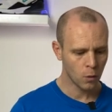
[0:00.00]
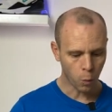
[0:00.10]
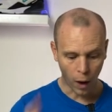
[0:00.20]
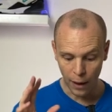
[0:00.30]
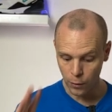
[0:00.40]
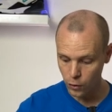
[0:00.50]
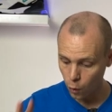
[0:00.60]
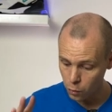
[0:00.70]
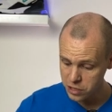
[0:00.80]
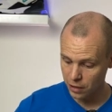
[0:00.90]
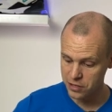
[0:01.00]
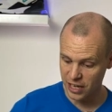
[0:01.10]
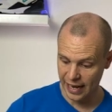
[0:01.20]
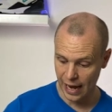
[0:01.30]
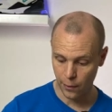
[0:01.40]
What I would also
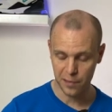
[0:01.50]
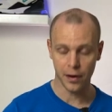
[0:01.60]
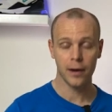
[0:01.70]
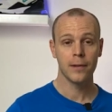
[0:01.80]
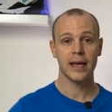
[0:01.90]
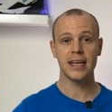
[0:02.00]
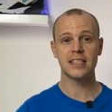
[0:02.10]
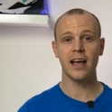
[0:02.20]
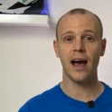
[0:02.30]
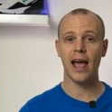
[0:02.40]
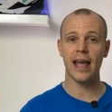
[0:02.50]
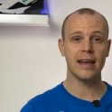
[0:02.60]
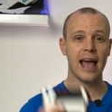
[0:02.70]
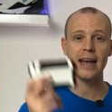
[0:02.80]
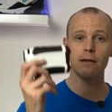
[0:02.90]
say, however, is that
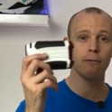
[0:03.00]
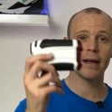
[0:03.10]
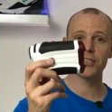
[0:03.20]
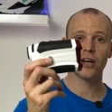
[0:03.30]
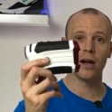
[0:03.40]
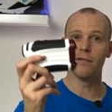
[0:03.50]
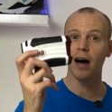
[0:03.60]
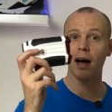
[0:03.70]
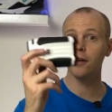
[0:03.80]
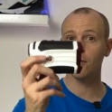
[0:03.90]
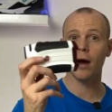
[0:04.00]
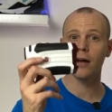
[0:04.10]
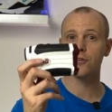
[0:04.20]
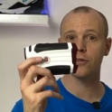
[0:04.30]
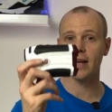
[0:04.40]
in any range kind of under
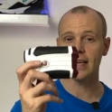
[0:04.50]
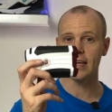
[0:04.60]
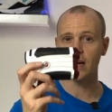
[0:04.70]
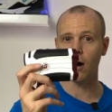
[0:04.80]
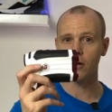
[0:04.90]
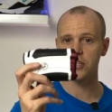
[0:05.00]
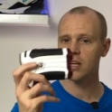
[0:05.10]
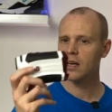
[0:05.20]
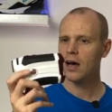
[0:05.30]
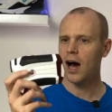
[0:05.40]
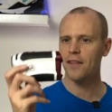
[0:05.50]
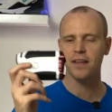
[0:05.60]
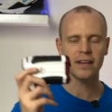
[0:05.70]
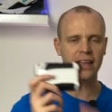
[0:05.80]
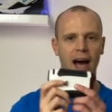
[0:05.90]
180 yards, I
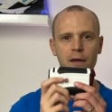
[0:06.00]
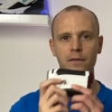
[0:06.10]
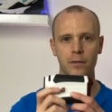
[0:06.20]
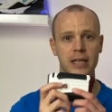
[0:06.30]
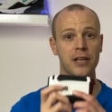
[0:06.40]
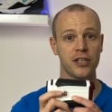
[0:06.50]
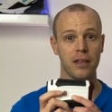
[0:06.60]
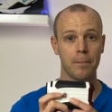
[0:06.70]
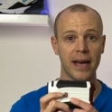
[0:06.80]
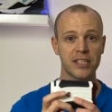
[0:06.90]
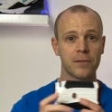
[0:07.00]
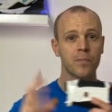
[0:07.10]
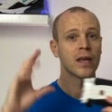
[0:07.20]
think the Aofar was actually the best.